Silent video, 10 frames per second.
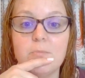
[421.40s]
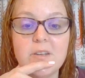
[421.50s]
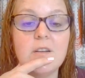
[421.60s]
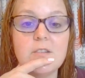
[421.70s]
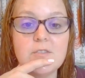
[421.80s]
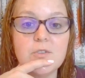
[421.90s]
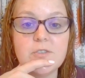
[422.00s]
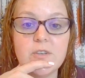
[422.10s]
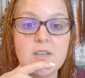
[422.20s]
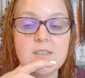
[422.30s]
McDonald's
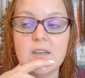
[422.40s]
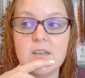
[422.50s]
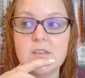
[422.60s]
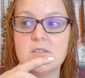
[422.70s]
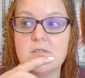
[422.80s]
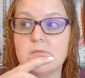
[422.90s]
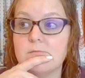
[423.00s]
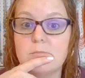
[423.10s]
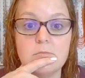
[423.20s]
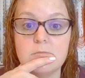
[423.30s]
French fries like it's,
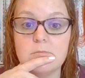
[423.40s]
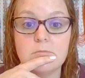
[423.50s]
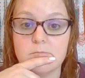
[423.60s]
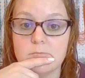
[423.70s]
but